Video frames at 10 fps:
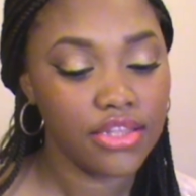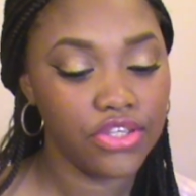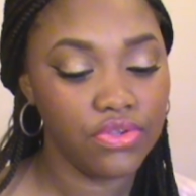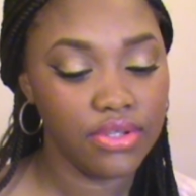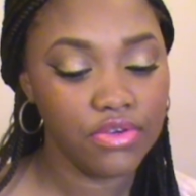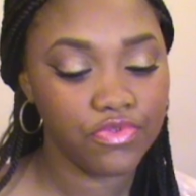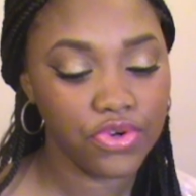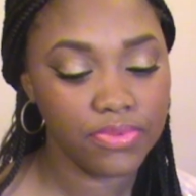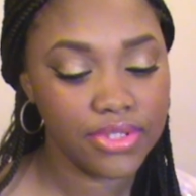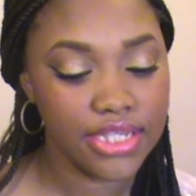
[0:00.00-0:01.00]
The unique
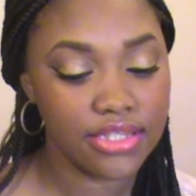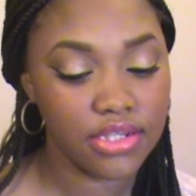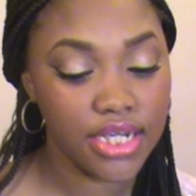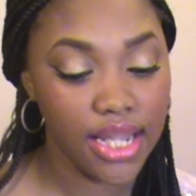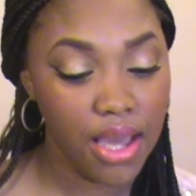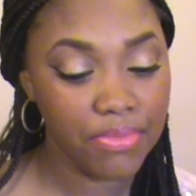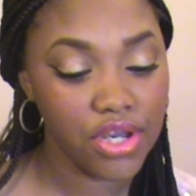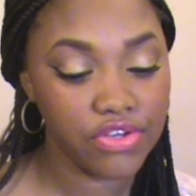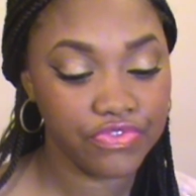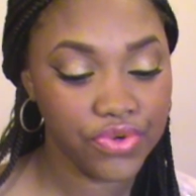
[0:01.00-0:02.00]
formula is
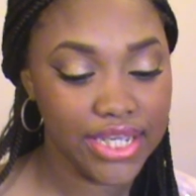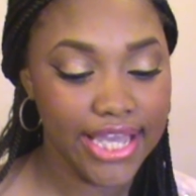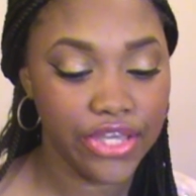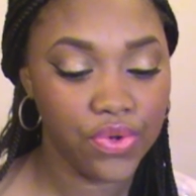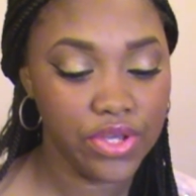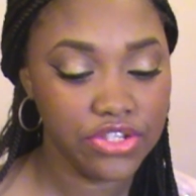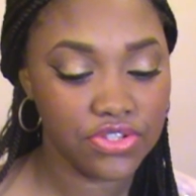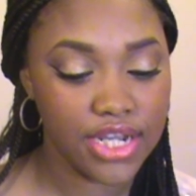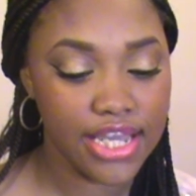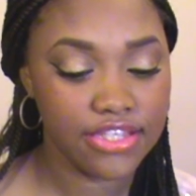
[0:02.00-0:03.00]
clump-free and quick
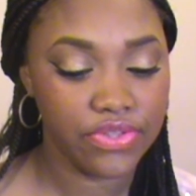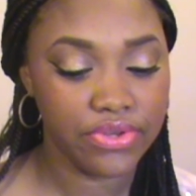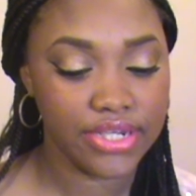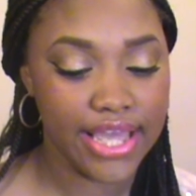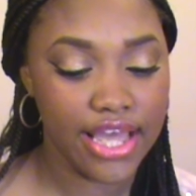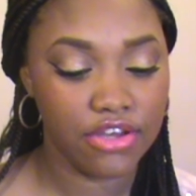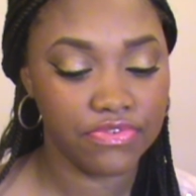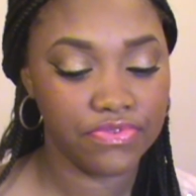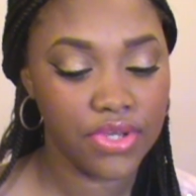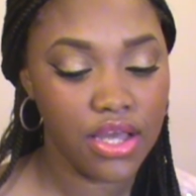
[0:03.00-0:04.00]
drying, so you can have
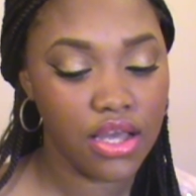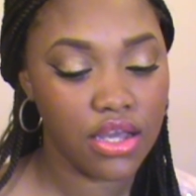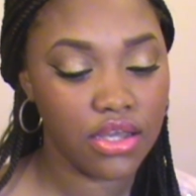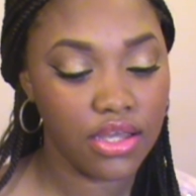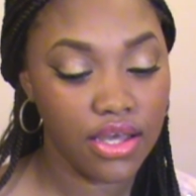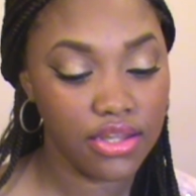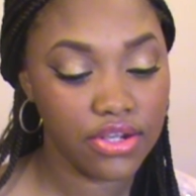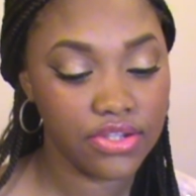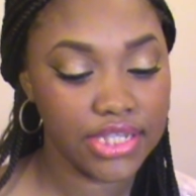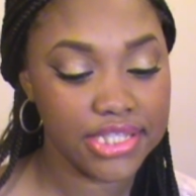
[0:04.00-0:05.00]

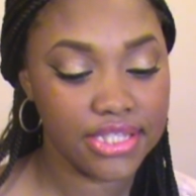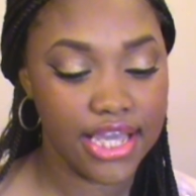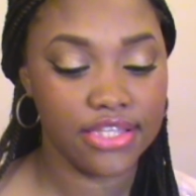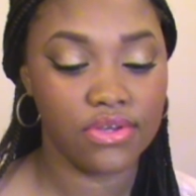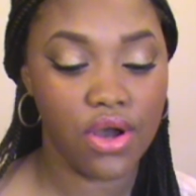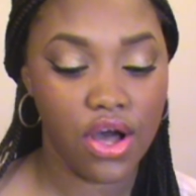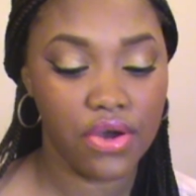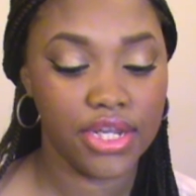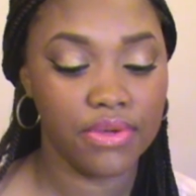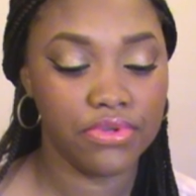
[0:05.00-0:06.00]
color that stays on
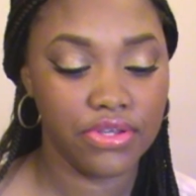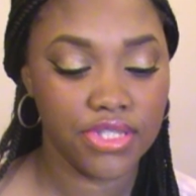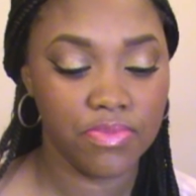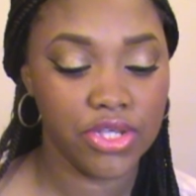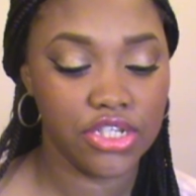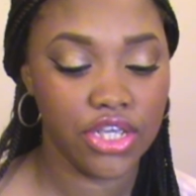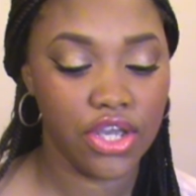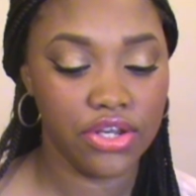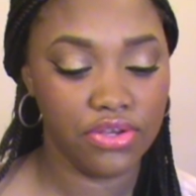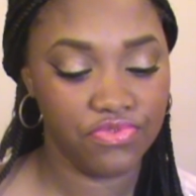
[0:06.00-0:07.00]
all day with no smudging
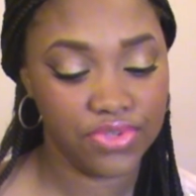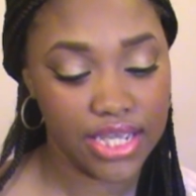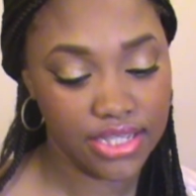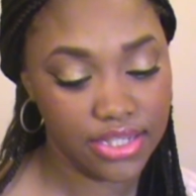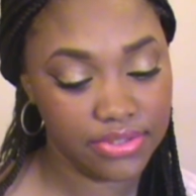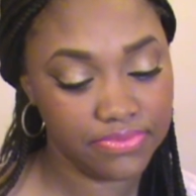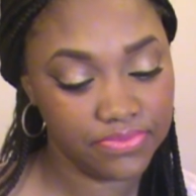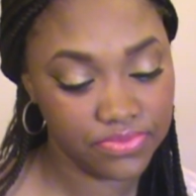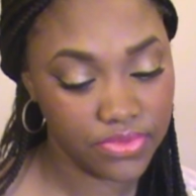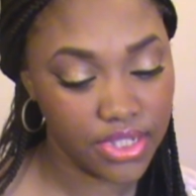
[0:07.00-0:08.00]
and no flaking.
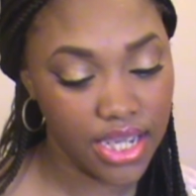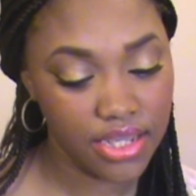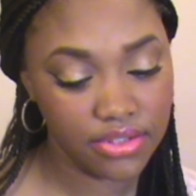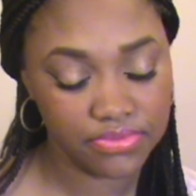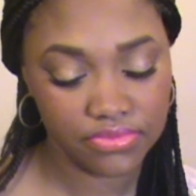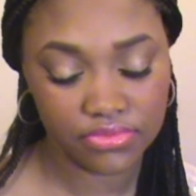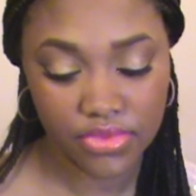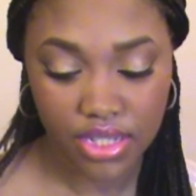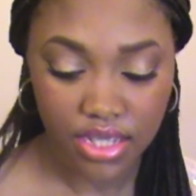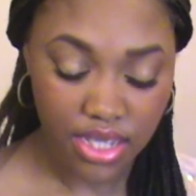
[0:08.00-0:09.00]
Okay?
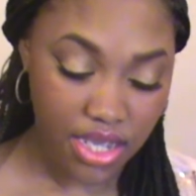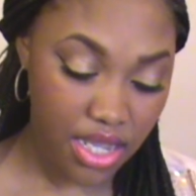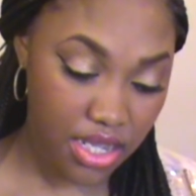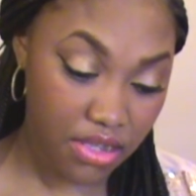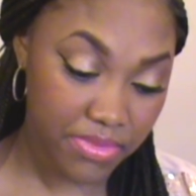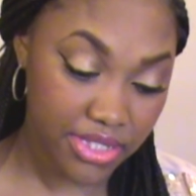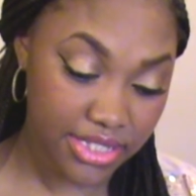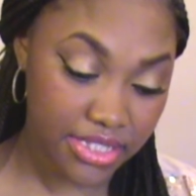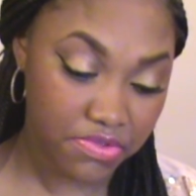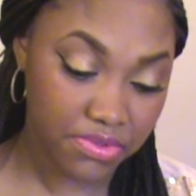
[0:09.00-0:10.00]
And
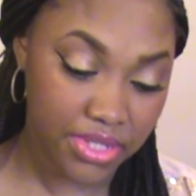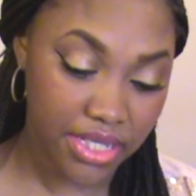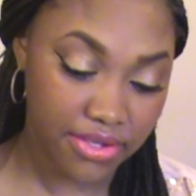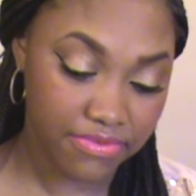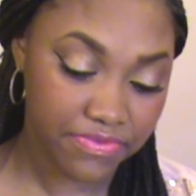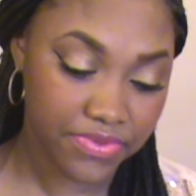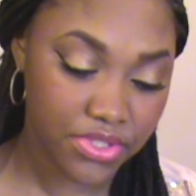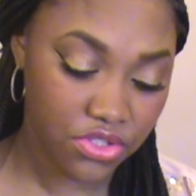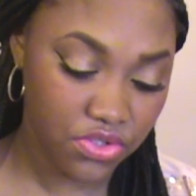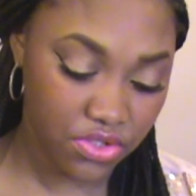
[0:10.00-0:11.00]
this is from the
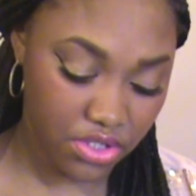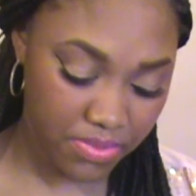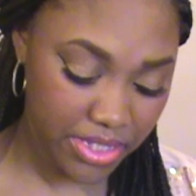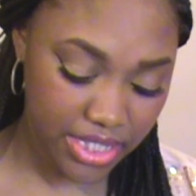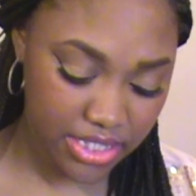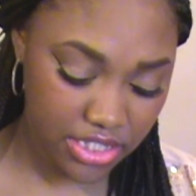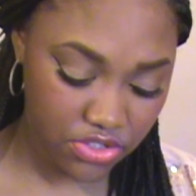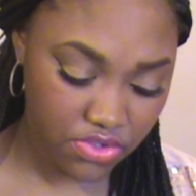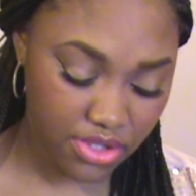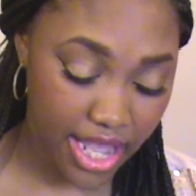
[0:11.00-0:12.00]
e.l.f.
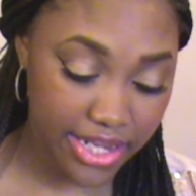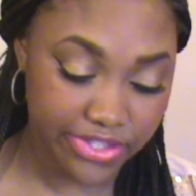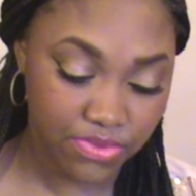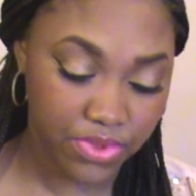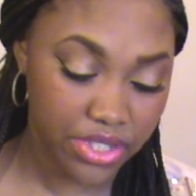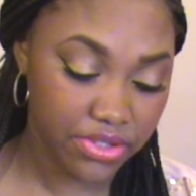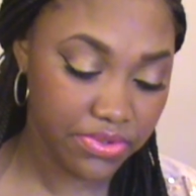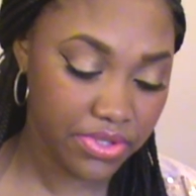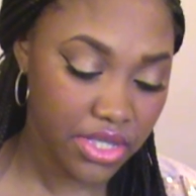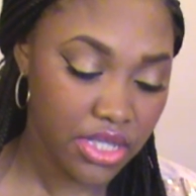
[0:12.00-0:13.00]
Essentials line as
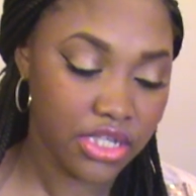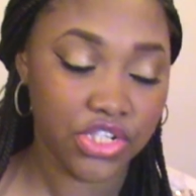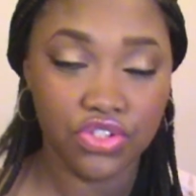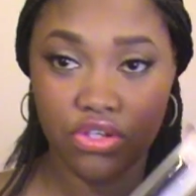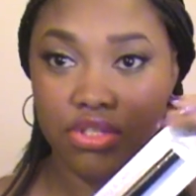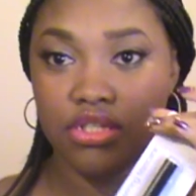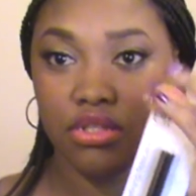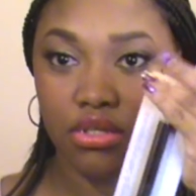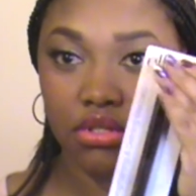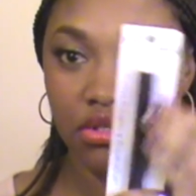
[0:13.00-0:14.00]
well, because you know it's
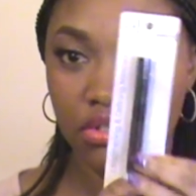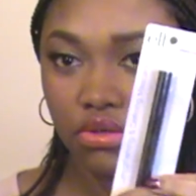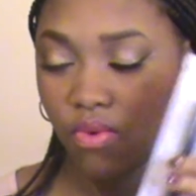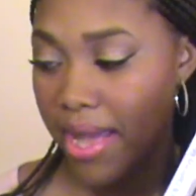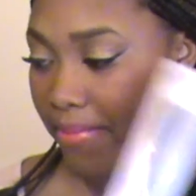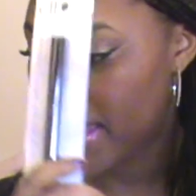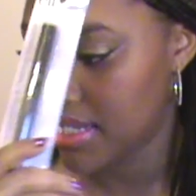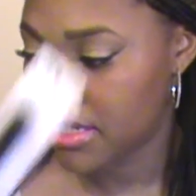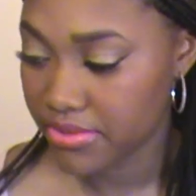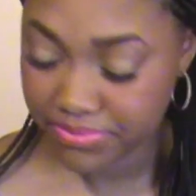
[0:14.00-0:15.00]
in the white
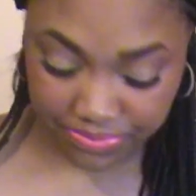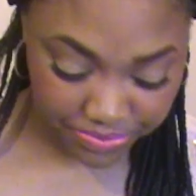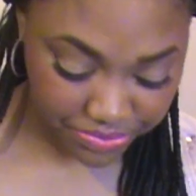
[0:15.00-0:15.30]
packaging.